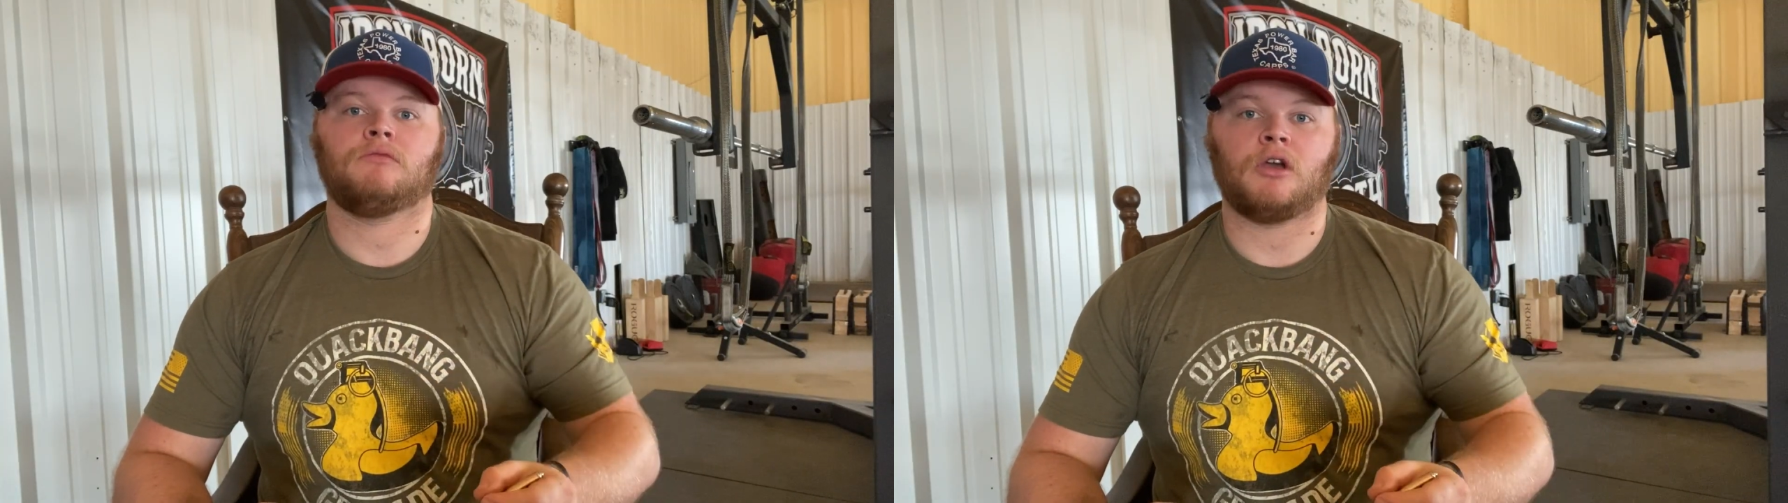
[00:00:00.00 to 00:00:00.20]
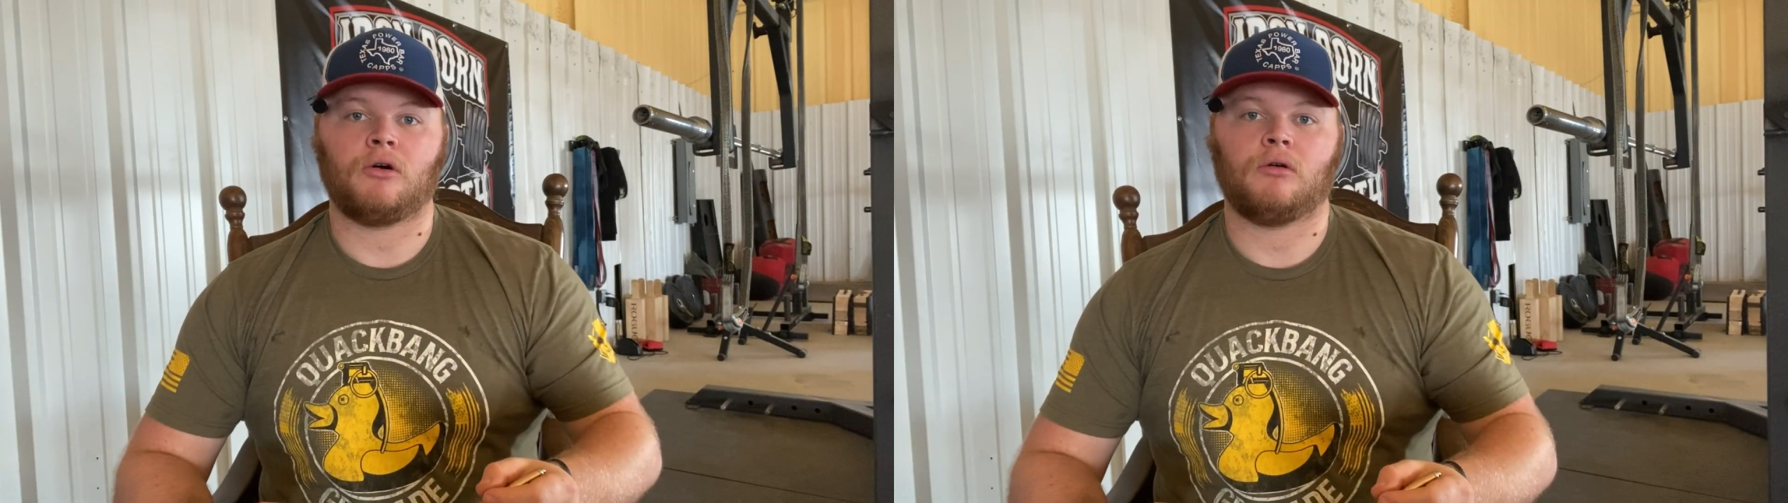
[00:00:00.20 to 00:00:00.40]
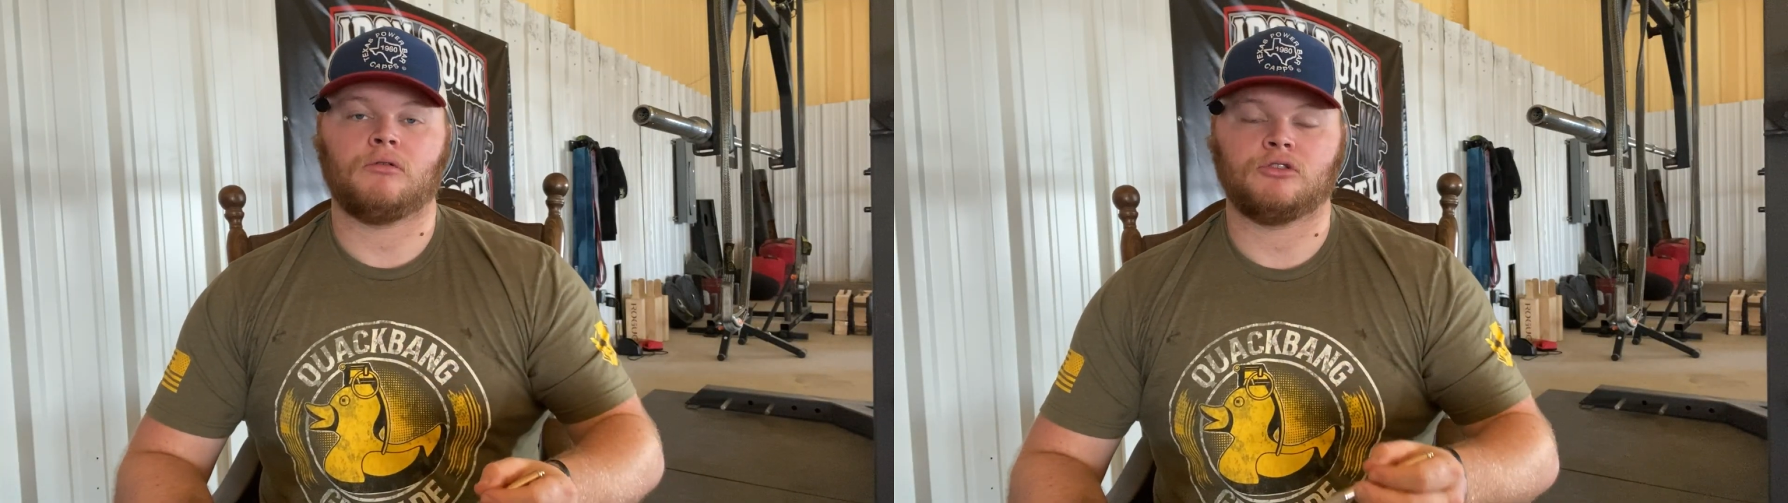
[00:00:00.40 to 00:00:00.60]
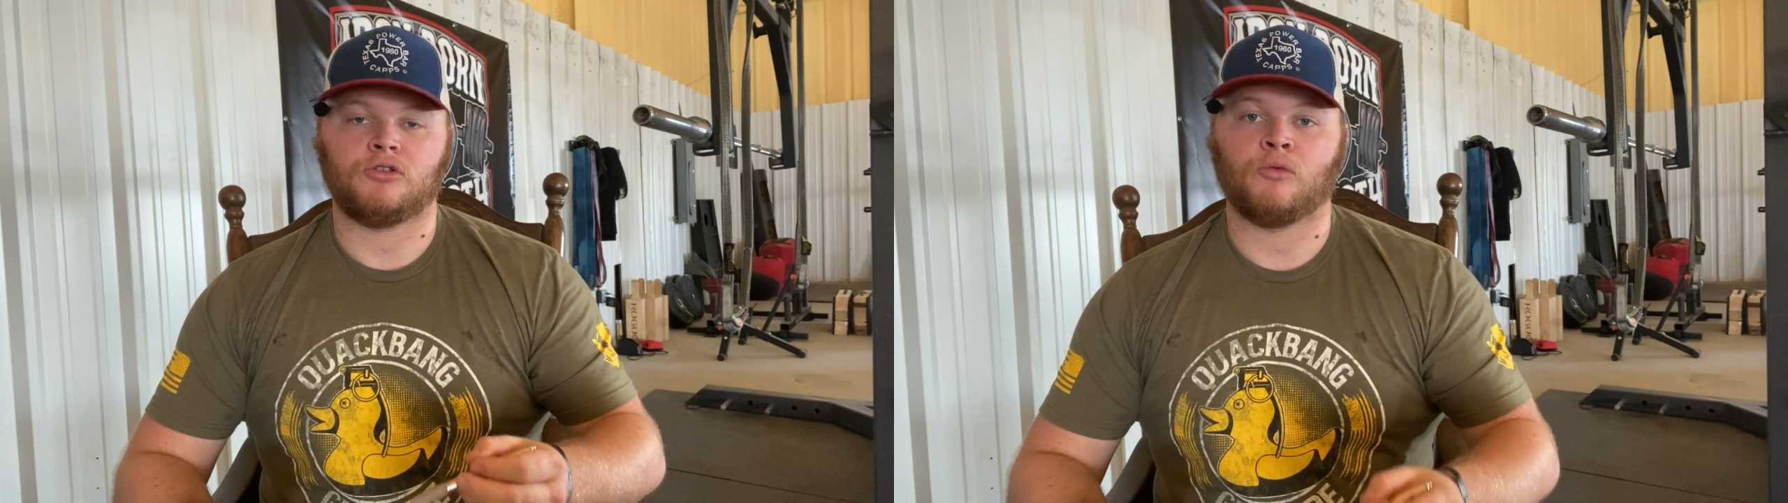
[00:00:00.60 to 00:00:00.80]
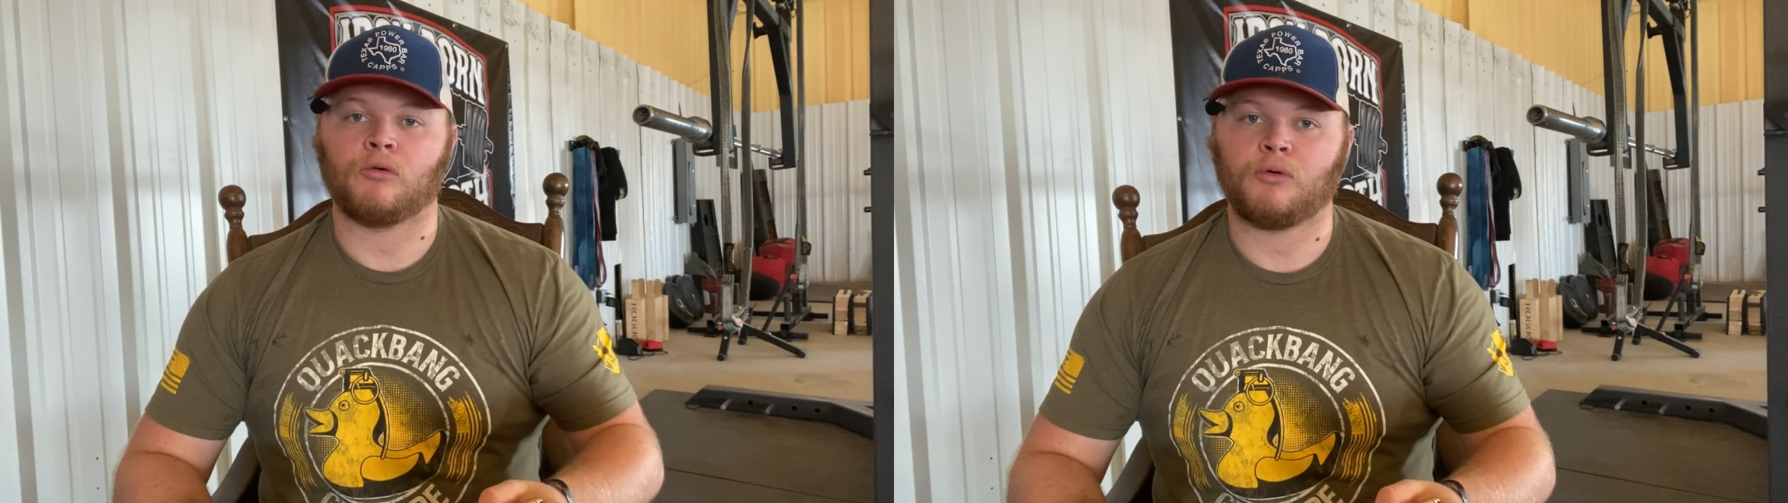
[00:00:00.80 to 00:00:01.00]
go
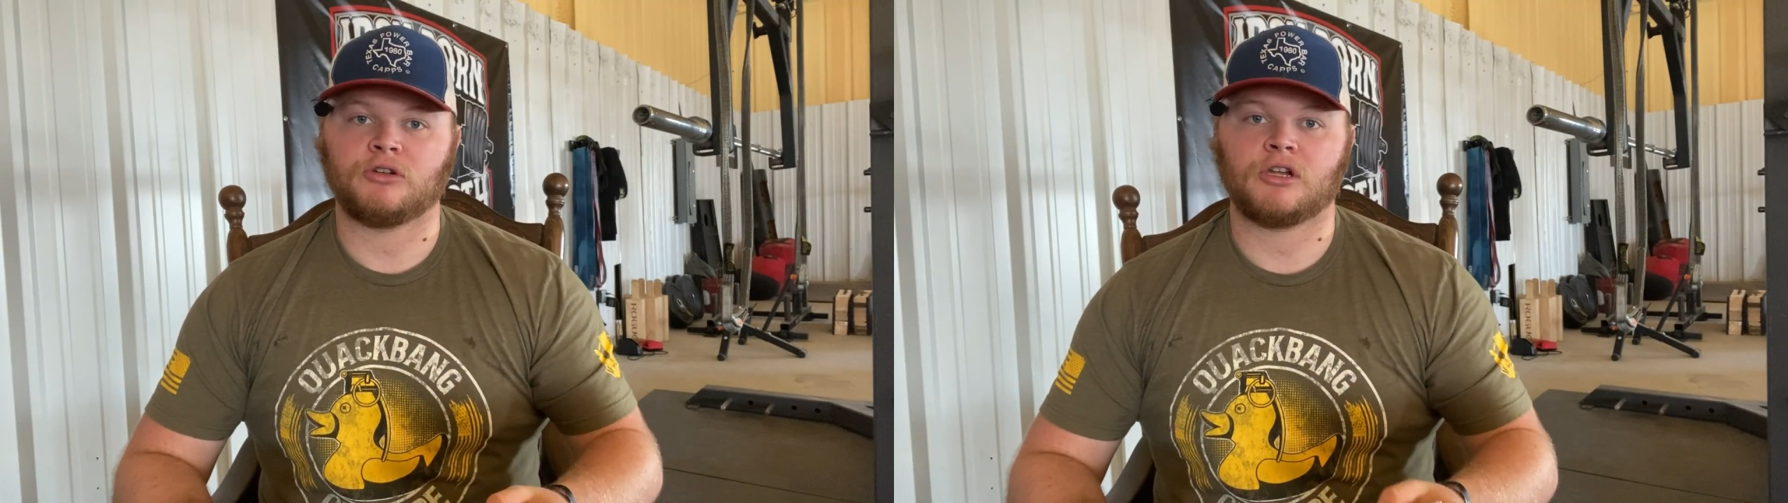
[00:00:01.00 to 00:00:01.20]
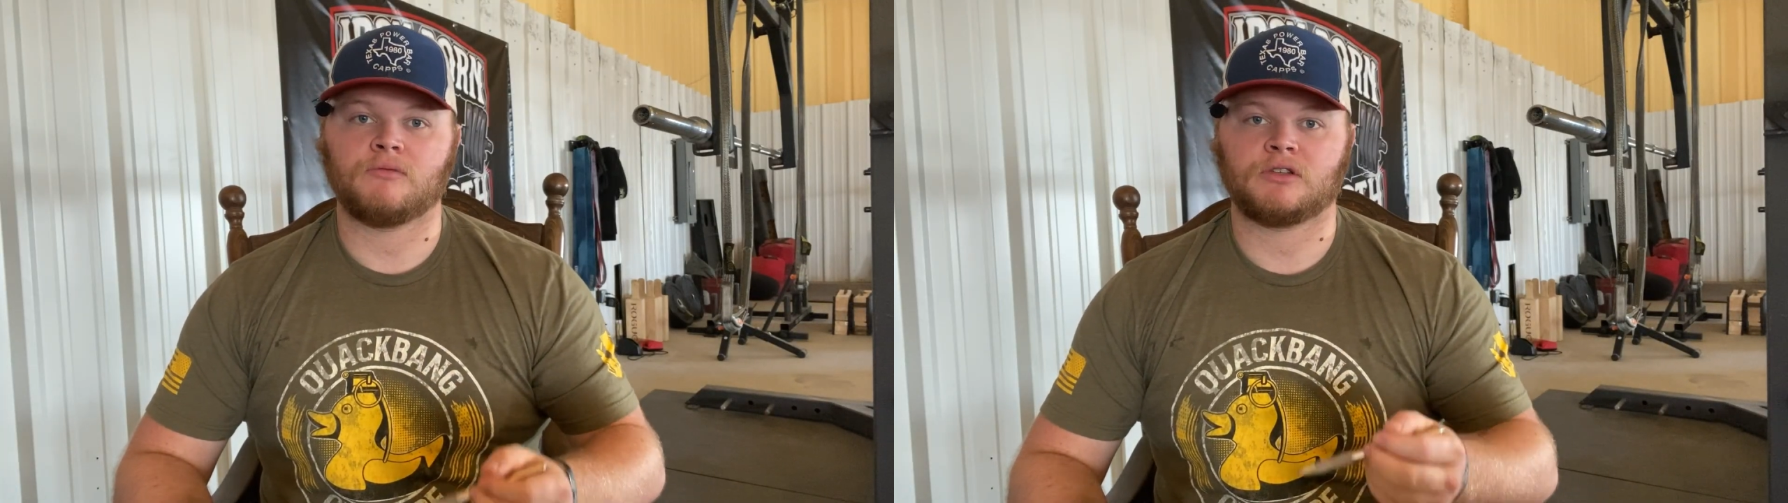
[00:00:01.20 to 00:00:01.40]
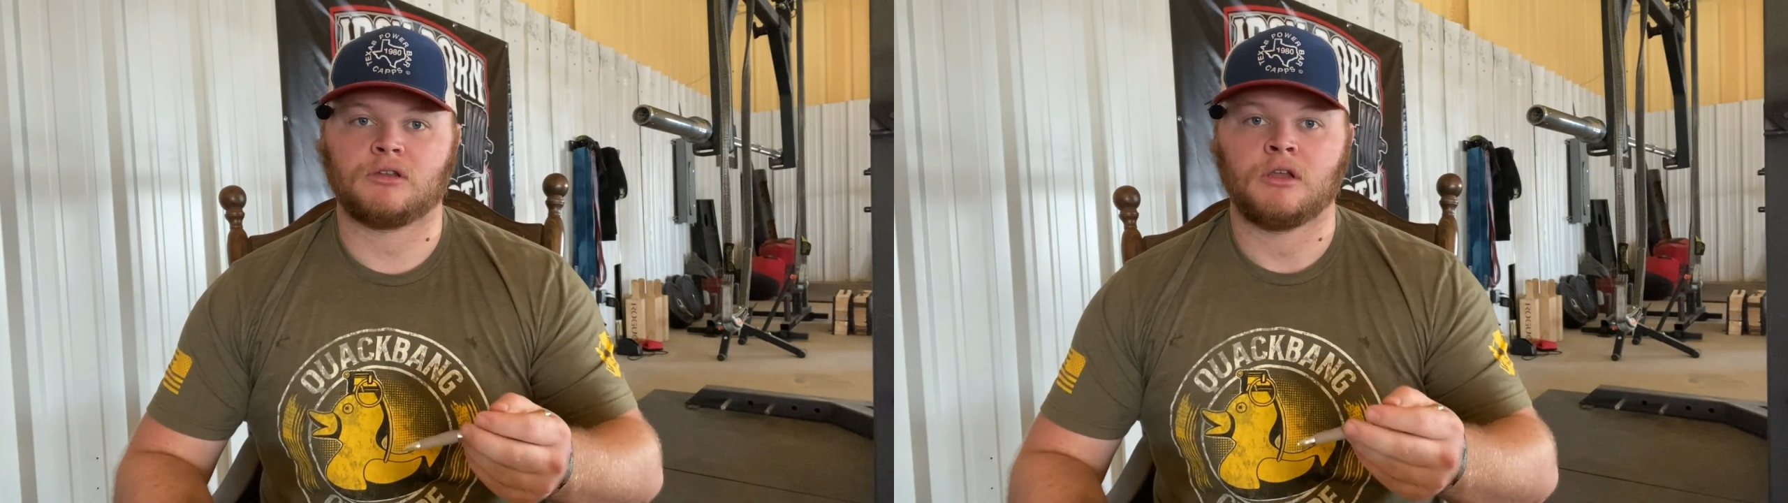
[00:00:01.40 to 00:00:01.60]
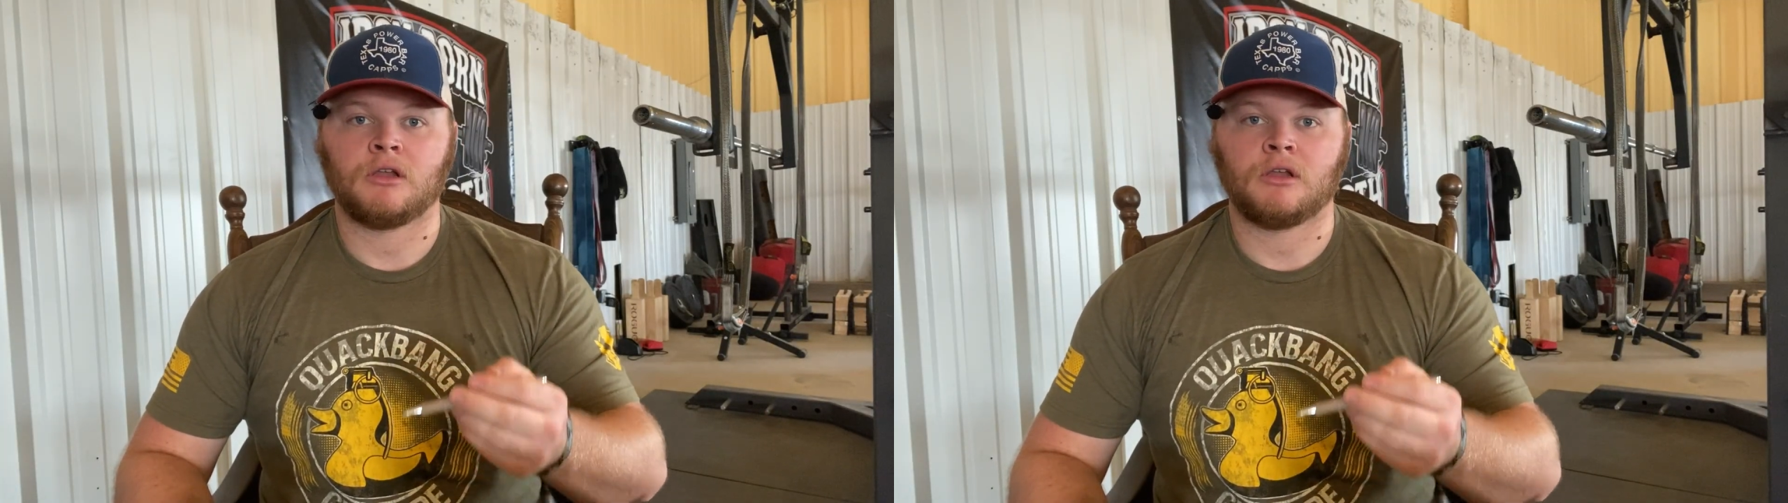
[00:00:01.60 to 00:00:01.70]
do more push-ups